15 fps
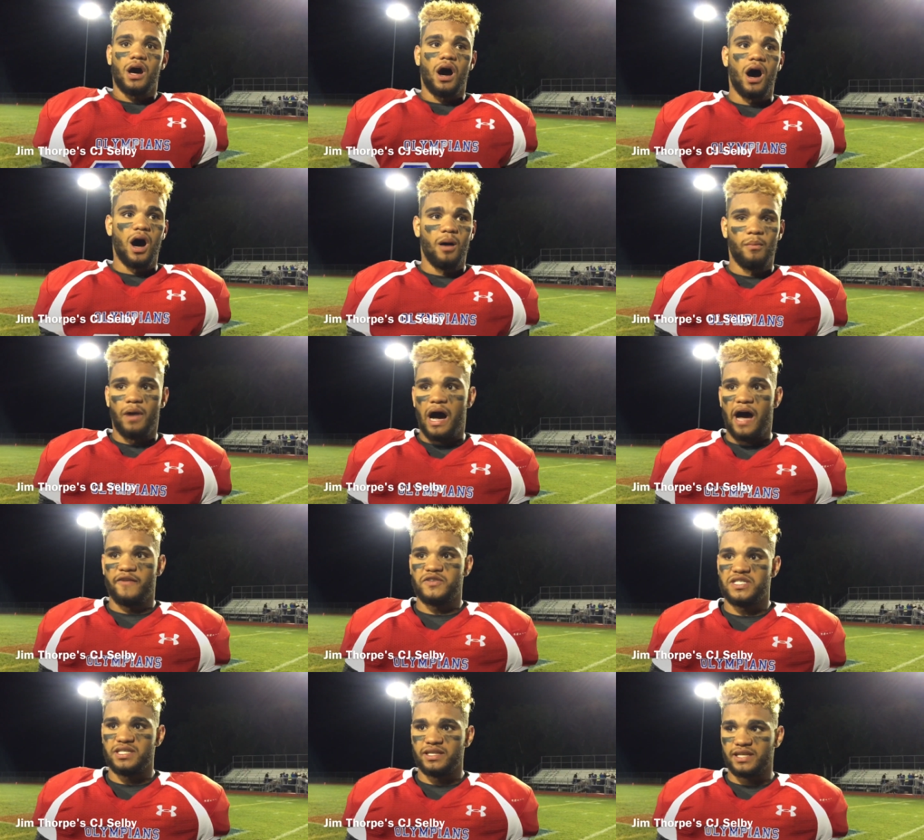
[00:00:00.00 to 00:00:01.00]
Um,
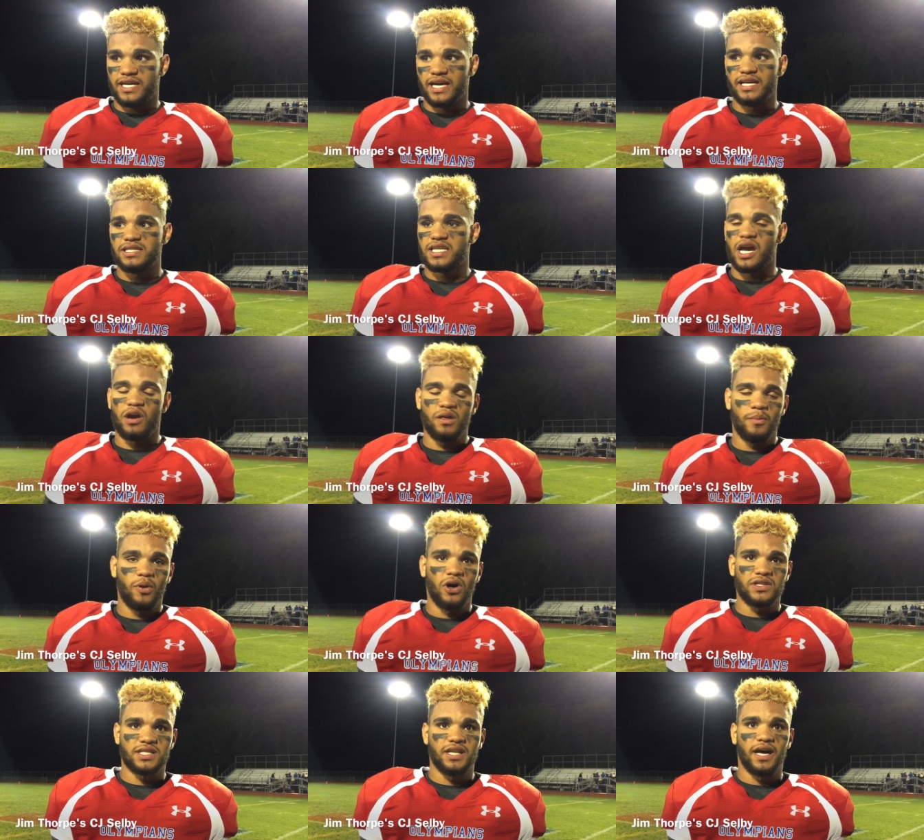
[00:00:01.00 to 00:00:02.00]
I've seen kids carry the
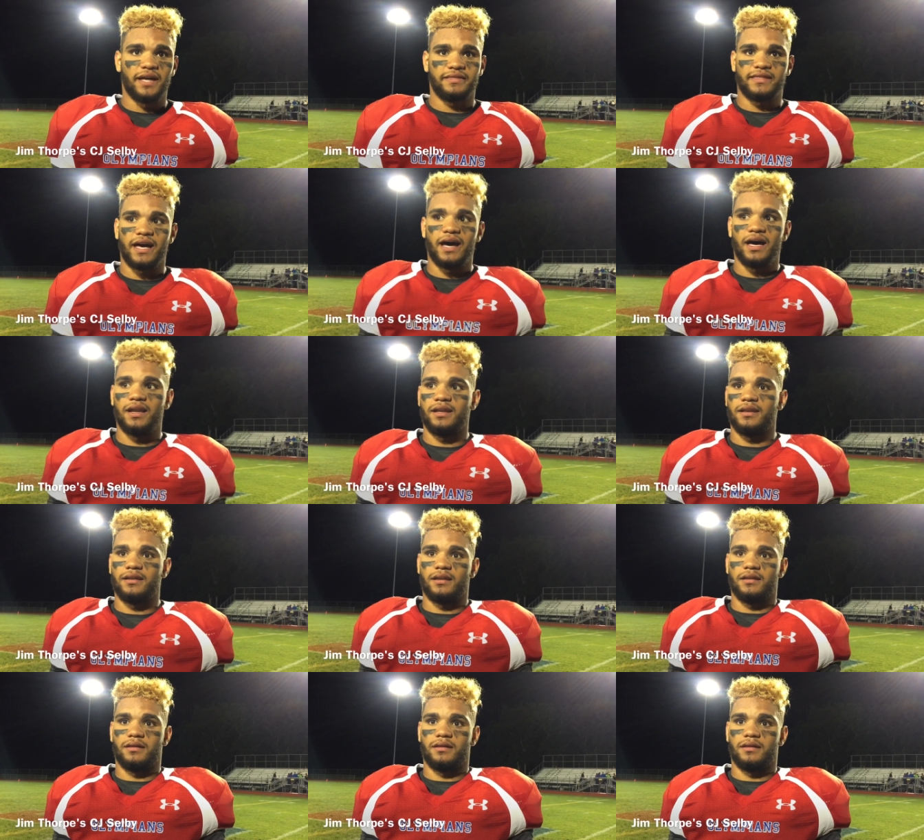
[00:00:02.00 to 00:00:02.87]
ball tonight that